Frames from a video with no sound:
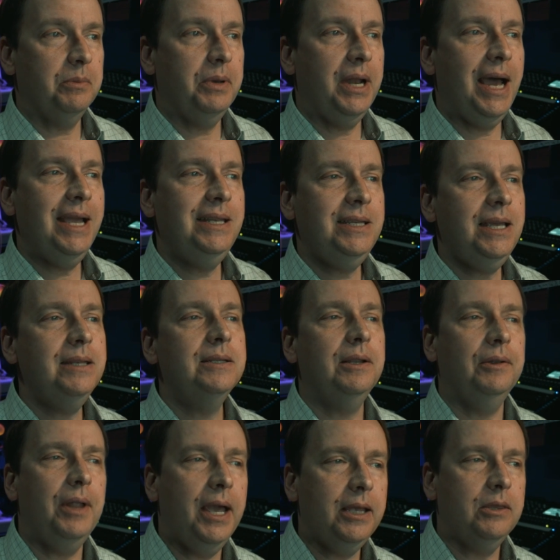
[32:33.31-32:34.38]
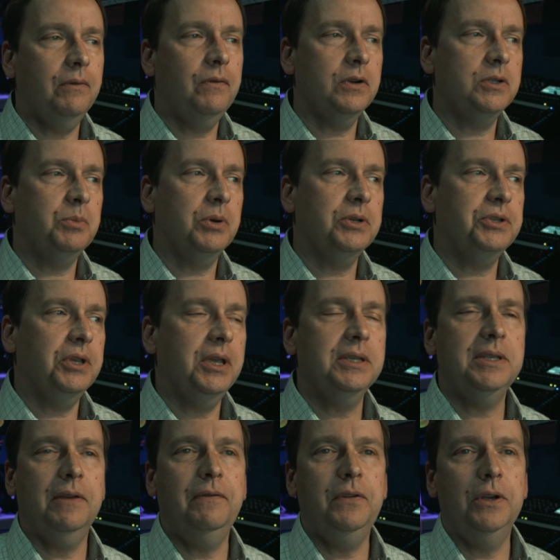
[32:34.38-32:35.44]
but I tend to like the first person
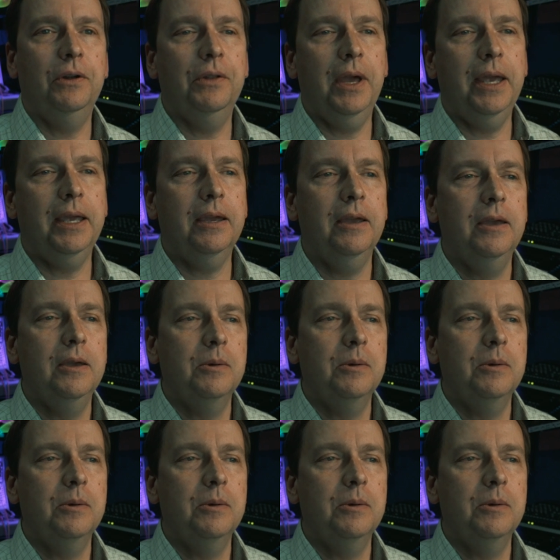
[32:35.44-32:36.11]
because I feel like